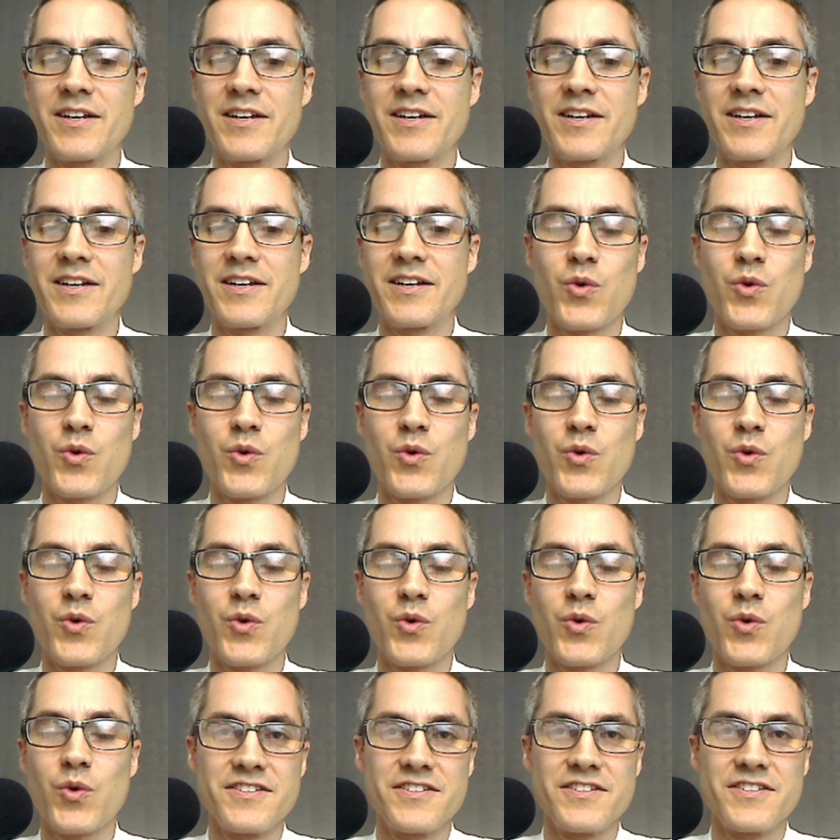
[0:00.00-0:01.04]
over 20
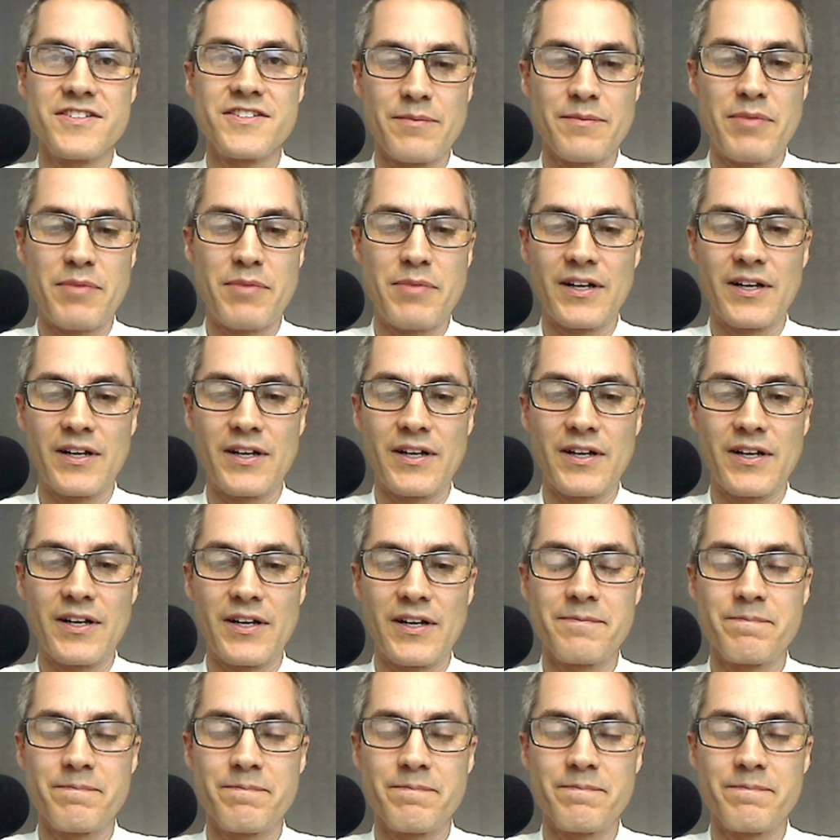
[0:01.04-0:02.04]
years in the public eye.